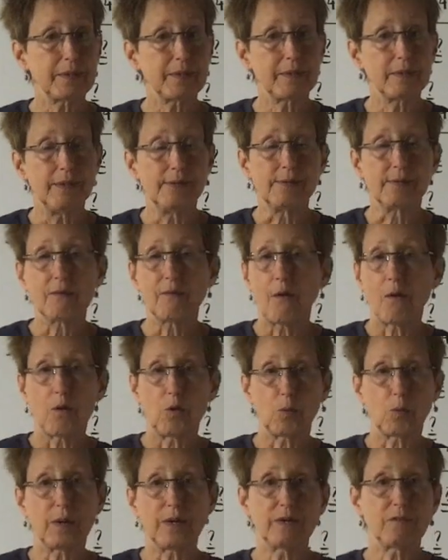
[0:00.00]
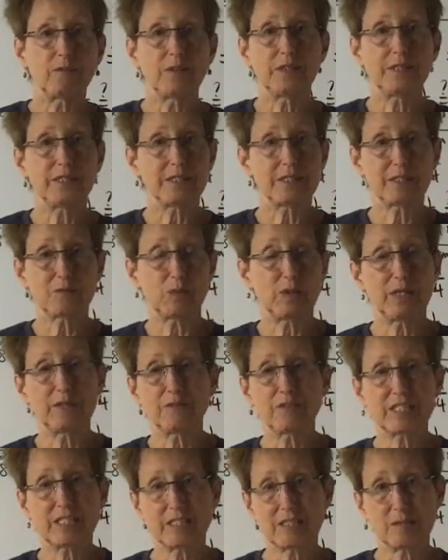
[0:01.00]
it, or whatever it is,
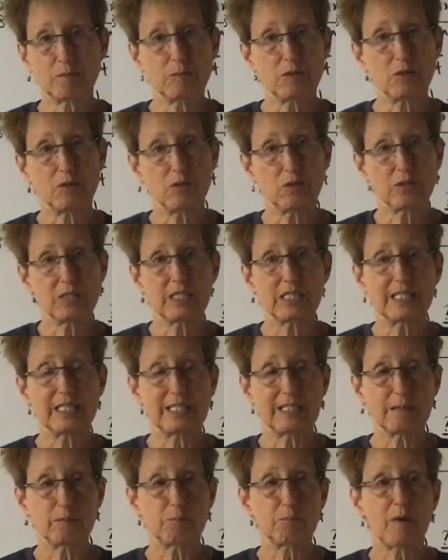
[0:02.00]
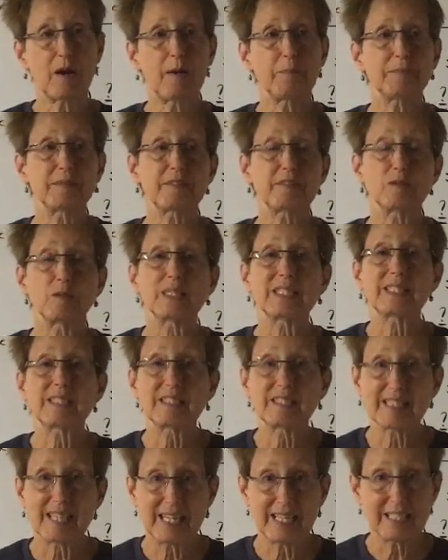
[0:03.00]
whatever system you're using to get it propped so it
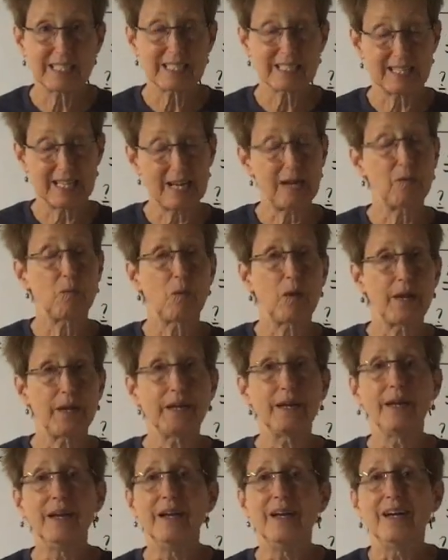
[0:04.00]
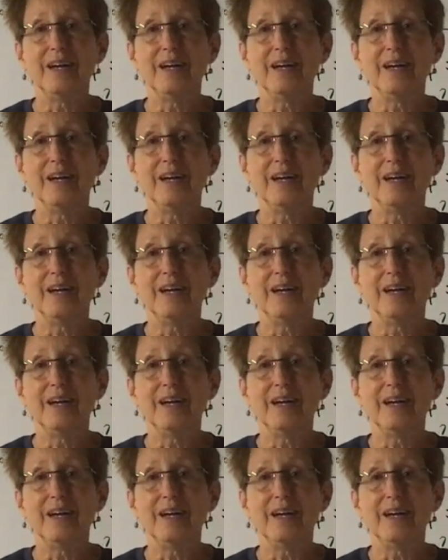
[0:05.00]
stays that way.